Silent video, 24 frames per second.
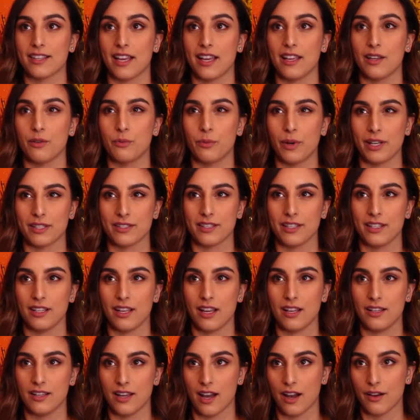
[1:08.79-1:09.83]
that it wasn't
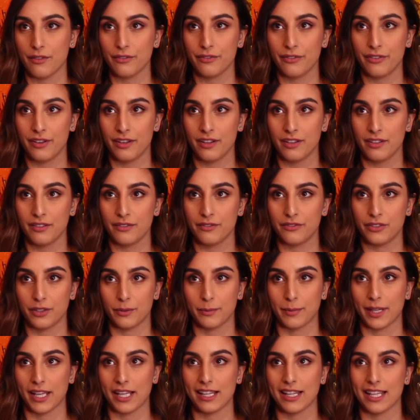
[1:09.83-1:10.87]
enough for
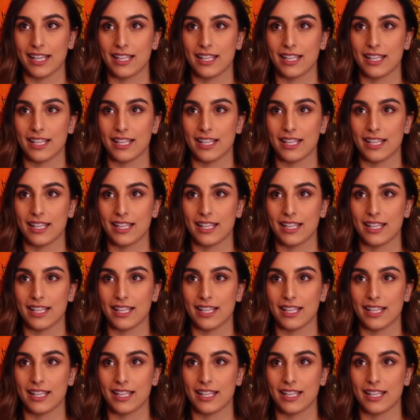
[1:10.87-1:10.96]
me.